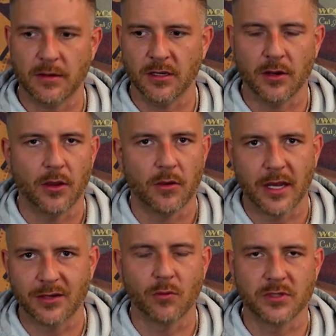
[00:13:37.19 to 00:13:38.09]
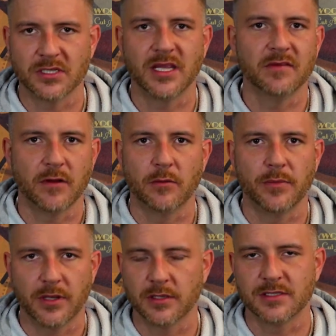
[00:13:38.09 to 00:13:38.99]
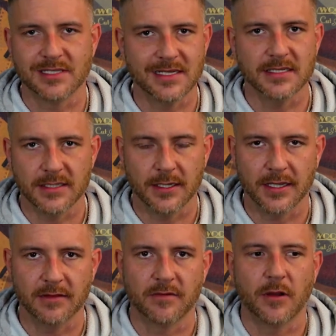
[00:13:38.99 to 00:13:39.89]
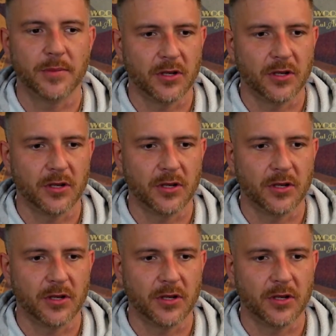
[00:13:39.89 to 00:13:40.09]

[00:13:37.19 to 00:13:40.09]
I don't just give up because it's easy to give up.